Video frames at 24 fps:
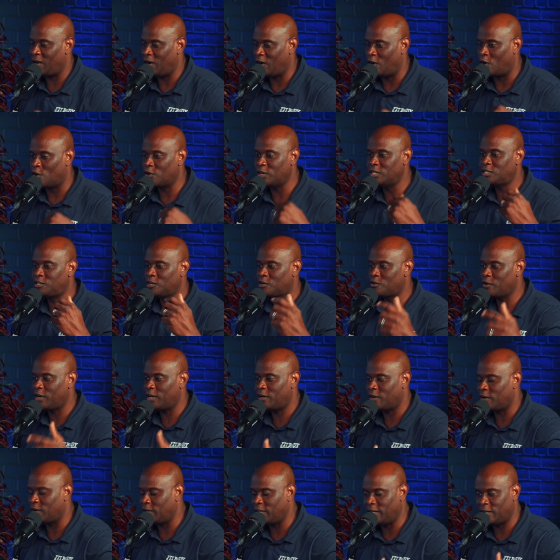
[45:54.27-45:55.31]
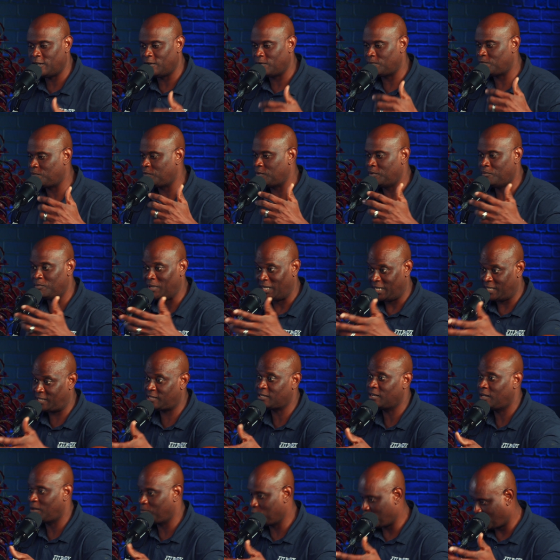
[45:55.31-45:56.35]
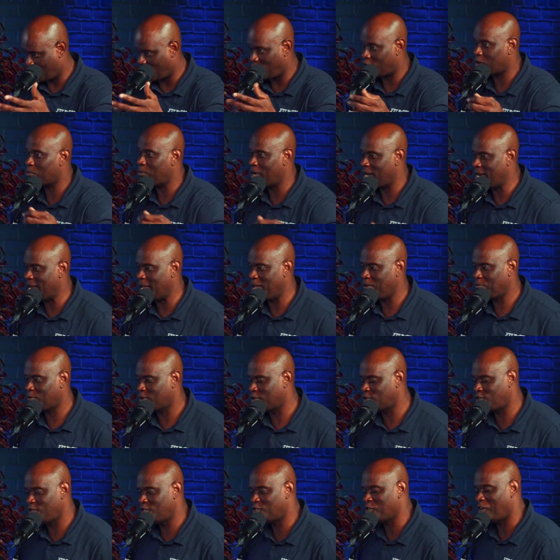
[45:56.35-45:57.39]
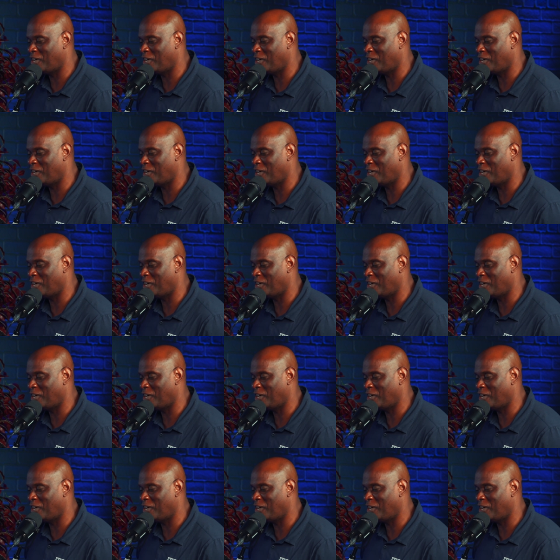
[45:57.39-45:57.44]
our integrator, you know, Melissa, I'm going to call her by name because she's